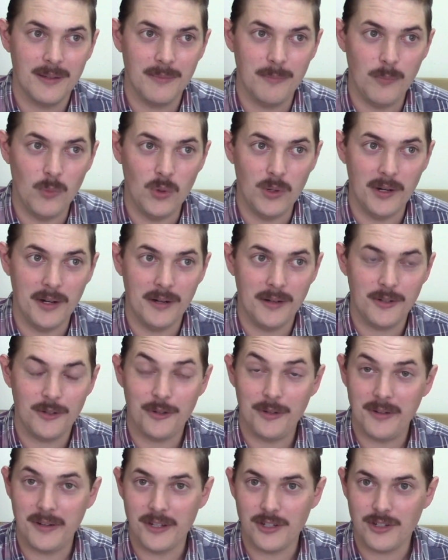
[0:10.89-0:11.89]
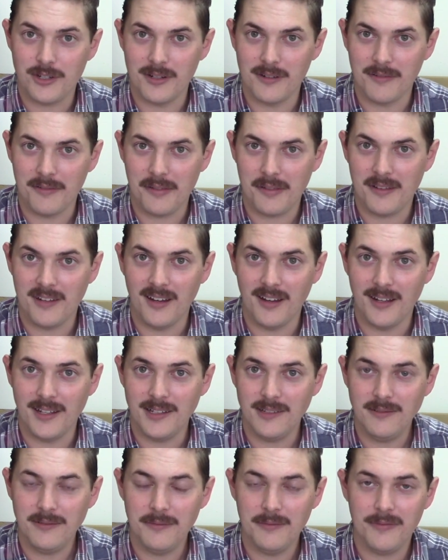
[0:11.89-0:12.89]
more traditional
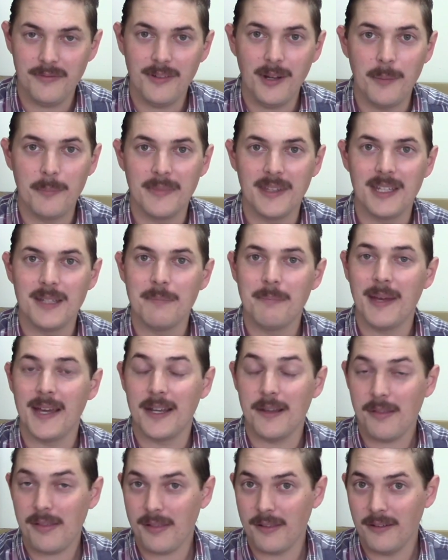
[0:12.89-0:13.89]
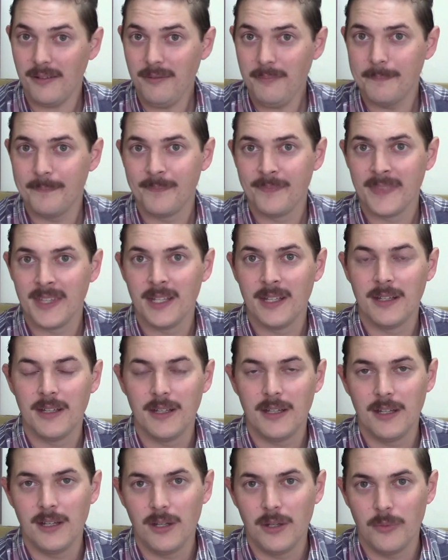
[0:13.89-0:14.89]
style from the pencil,
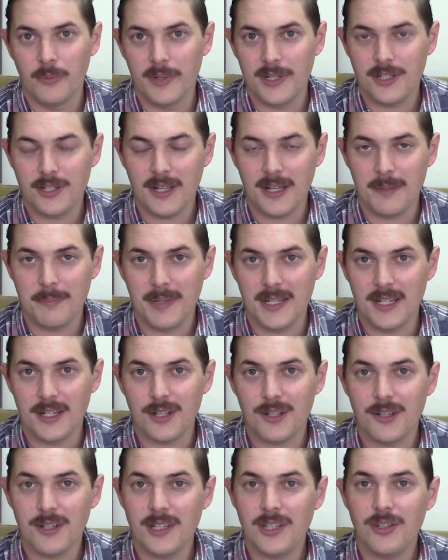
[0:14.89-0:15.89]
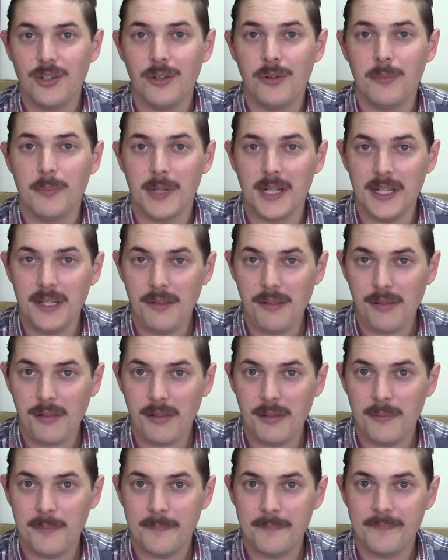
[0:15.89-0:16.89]
which had been a good two
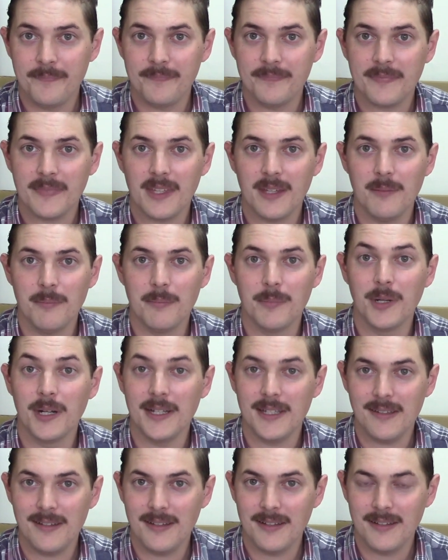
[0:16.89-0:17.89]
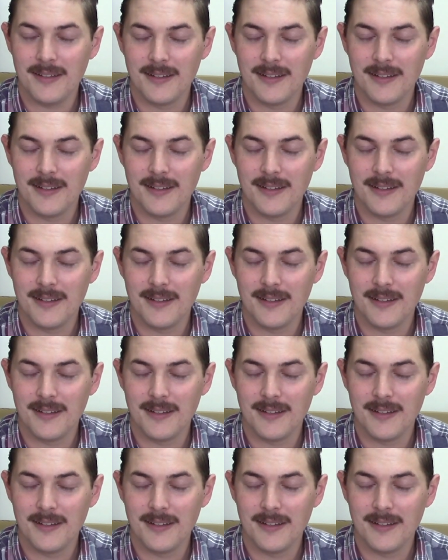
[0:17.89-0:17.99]
months, but